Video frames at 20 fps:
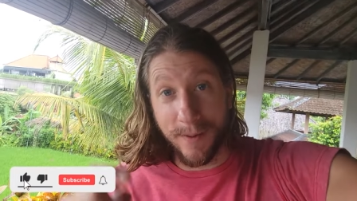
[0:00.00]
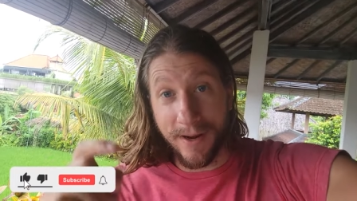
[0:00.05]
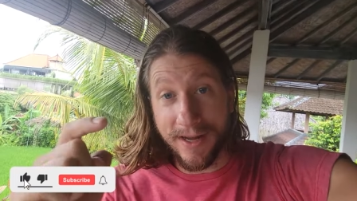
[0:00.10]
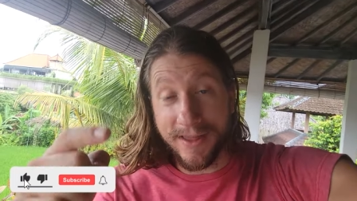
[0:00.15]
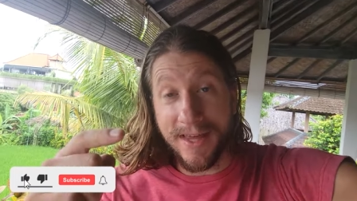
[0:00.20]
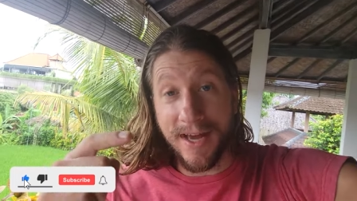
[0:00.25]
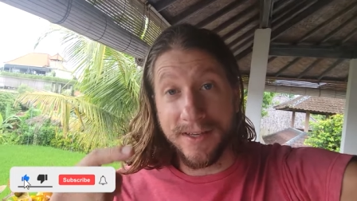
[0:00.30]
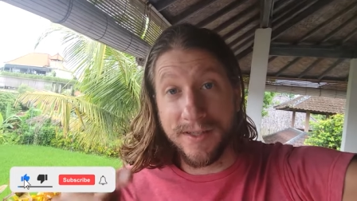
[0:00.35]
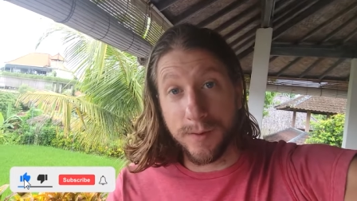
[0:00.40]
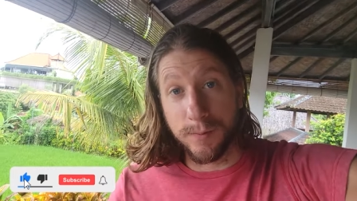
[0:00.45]

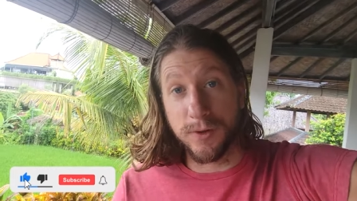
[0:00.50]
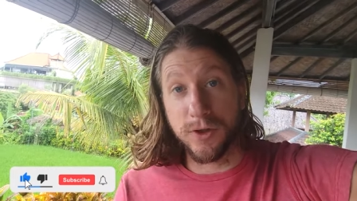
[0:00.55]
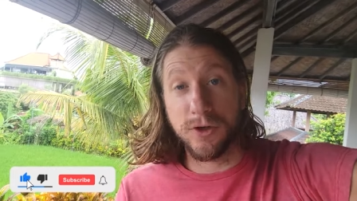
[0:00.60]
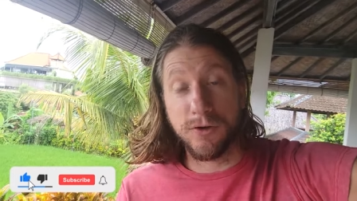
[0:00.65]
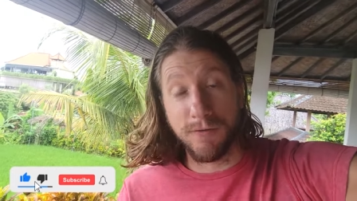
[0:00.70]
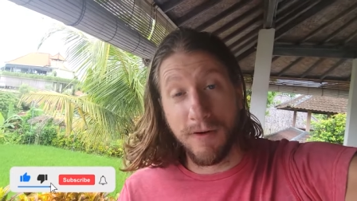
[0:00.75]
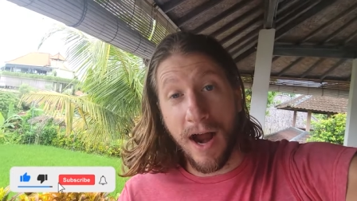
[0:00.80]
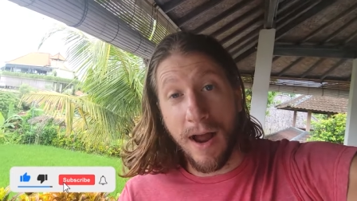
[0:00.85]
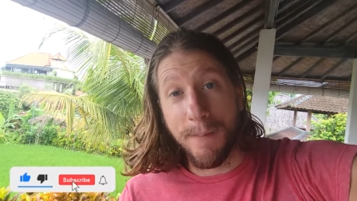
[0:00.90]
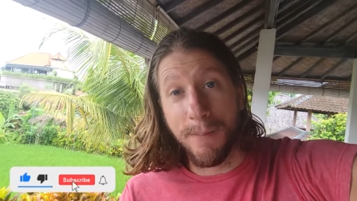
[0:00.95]
Hit that
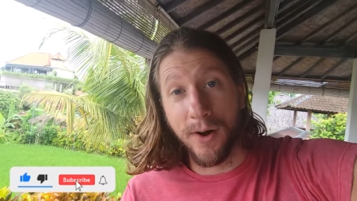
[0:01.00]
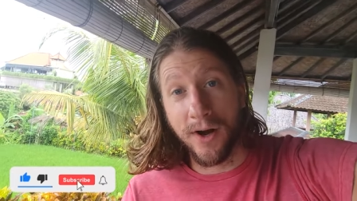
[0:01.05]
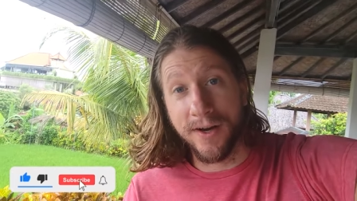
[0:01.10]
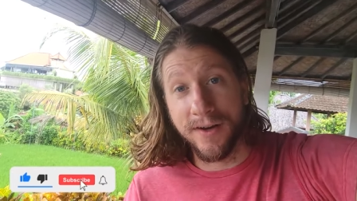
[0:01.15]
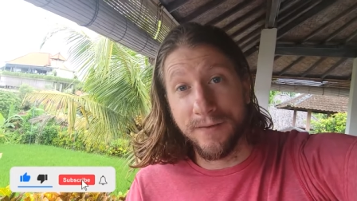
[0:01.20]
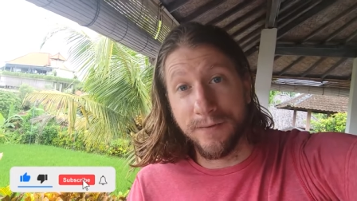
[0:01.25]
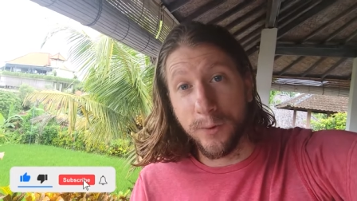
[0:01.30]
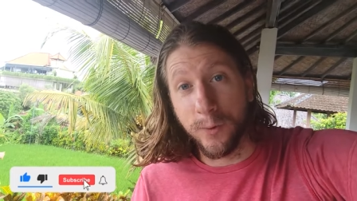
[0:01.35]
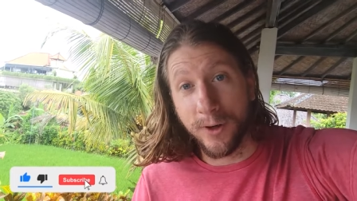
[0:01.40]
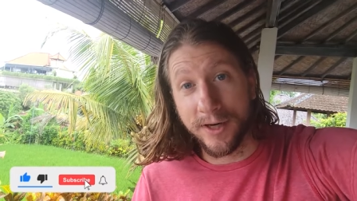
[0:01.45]
subscribe button
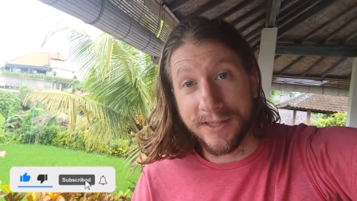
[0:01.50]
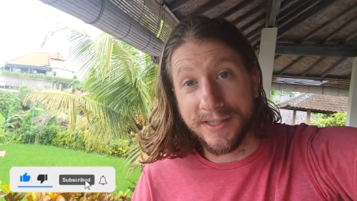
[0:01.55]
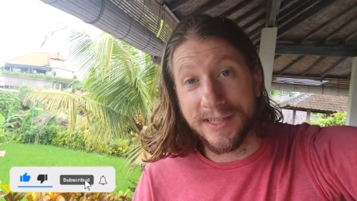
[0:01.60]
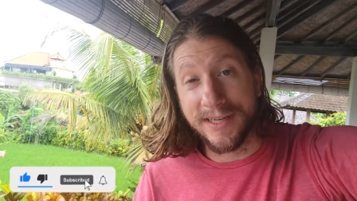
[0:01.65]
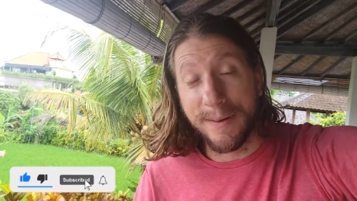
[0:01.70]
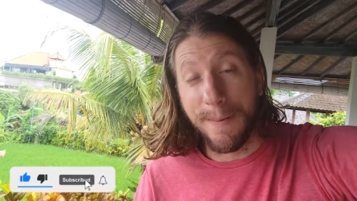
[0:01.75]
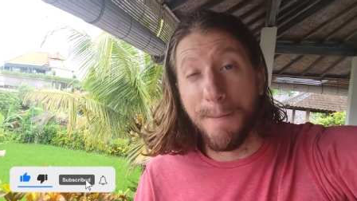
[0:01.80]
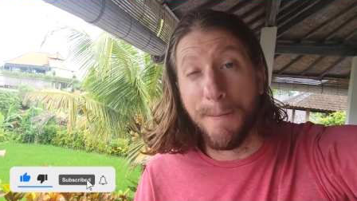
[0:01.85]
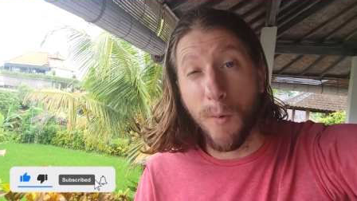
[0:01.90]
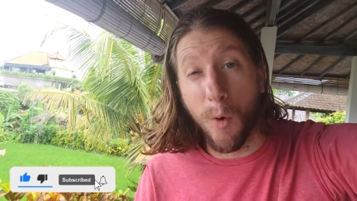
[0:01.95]
if you want to
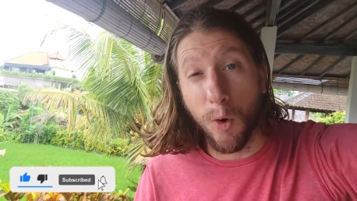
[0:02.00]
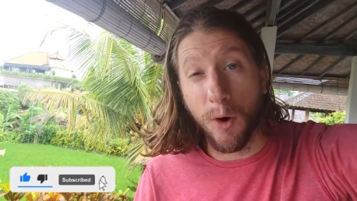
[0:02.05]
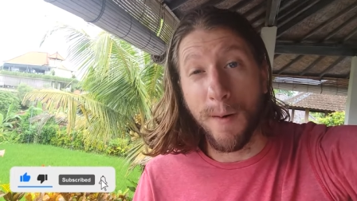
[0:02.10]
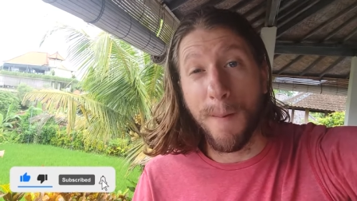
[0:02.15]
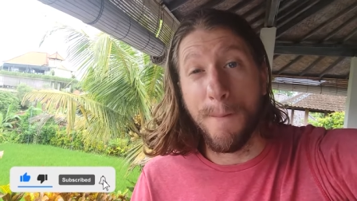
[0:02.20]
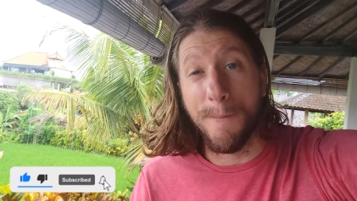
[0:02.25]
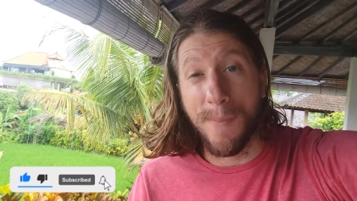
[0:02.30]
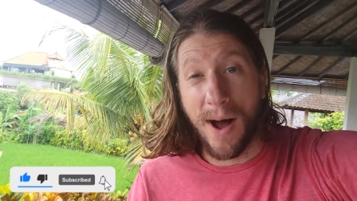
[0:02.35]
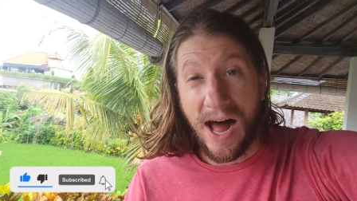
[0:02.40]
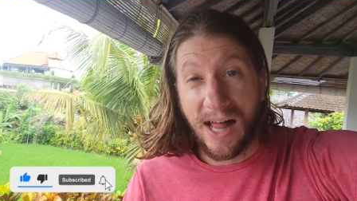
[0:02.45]
see more
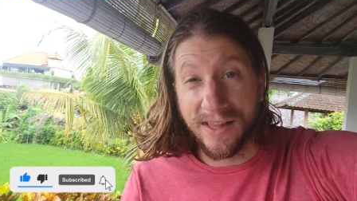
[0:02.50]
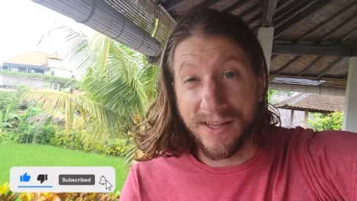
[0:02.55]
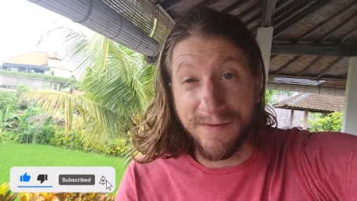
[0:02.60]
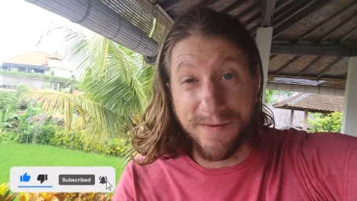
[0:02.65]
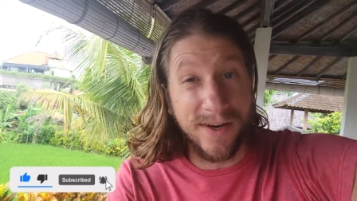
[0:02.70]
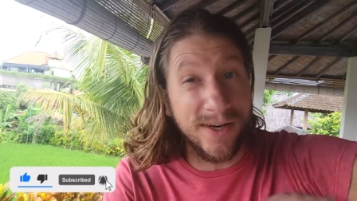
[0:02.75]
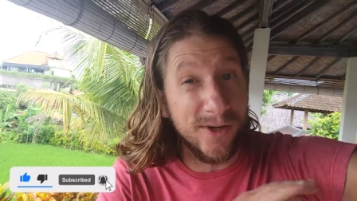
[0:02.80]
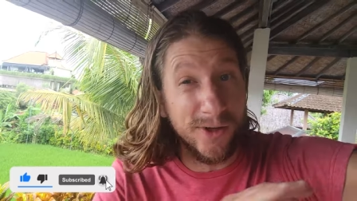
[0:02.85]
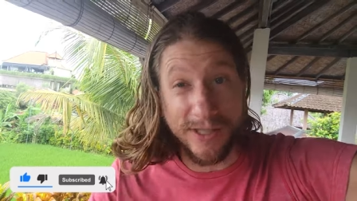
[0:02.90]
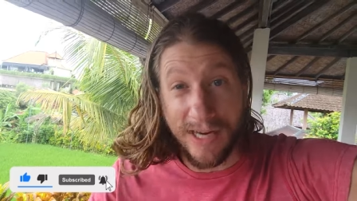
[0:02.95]
Bali
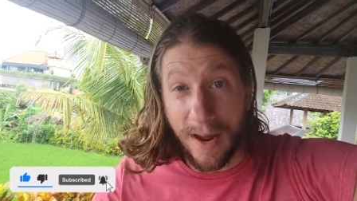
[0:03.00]
videos.